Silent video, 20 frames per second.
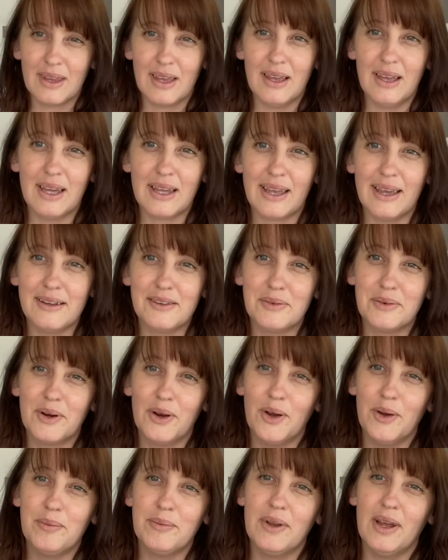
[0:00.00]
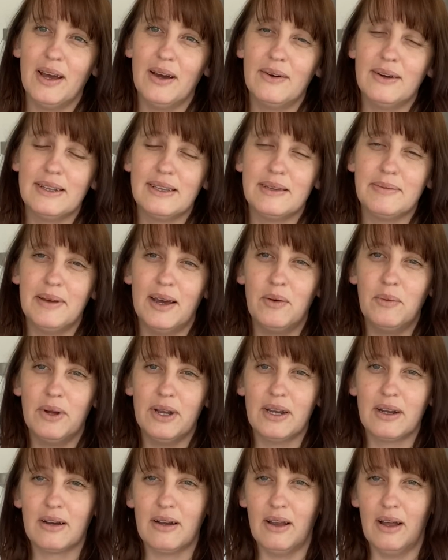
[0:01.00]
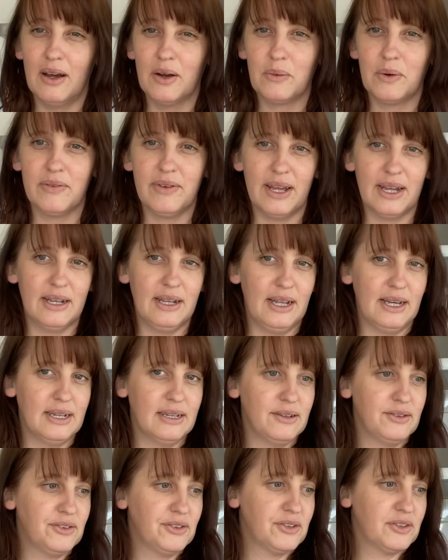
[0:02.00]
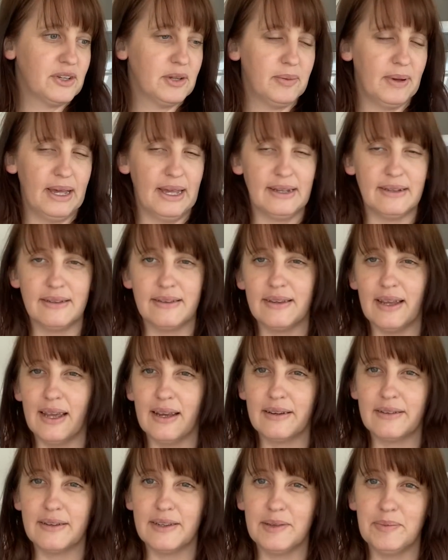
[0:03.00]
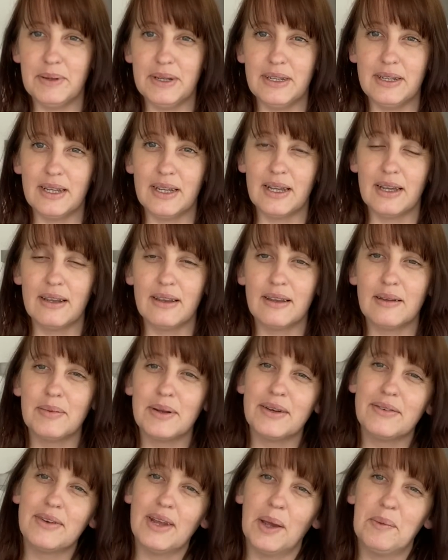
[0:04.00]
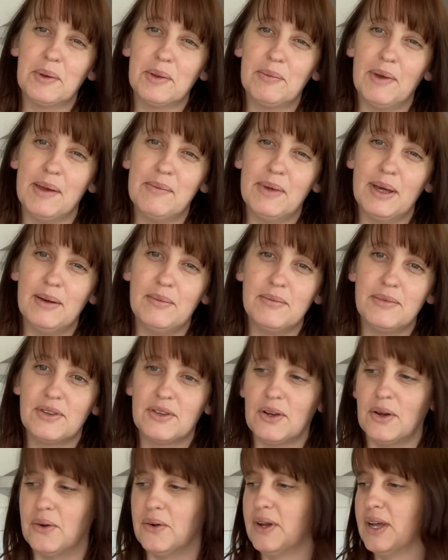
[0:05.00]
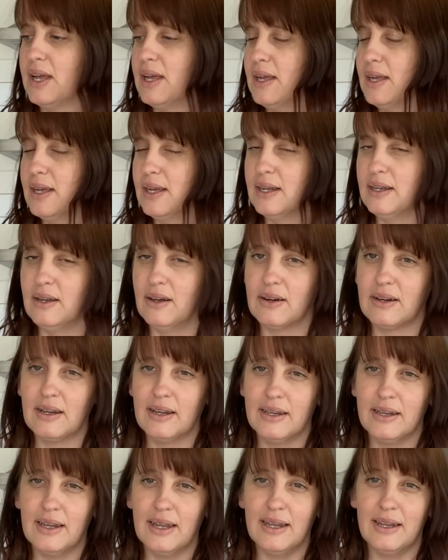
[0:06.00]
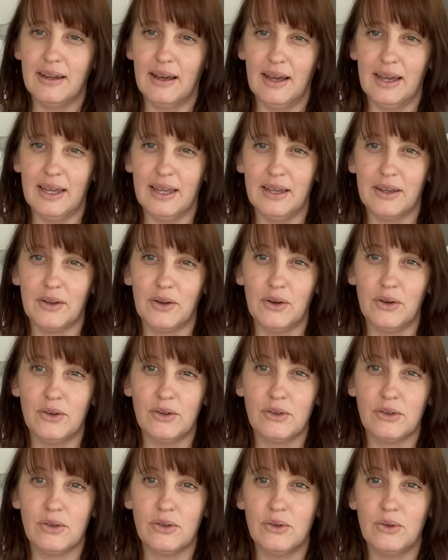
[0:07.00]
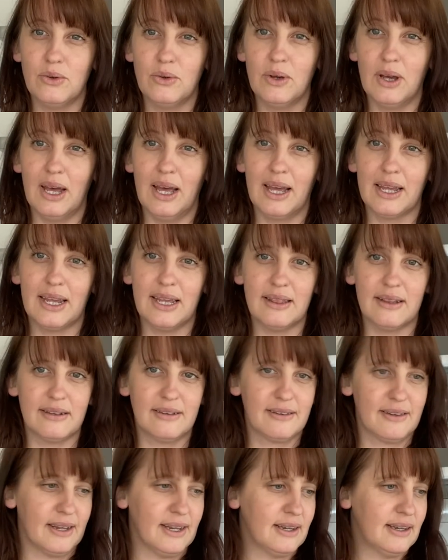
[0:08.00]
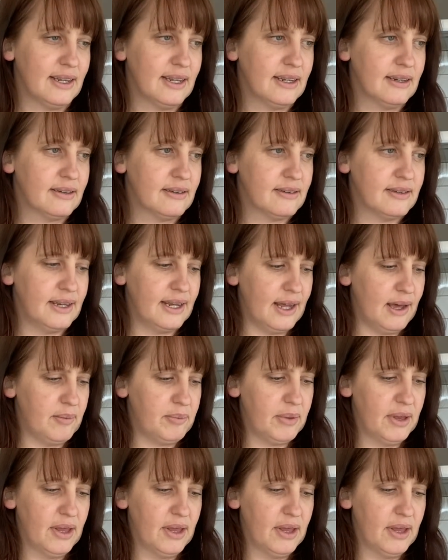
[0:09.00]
Okay, so we're home now. It's about 1 o'clock. We've had lunch. Tobias is actually spending a little bit of time with my mum, so Lachlan and I are going to get the seedlings set up.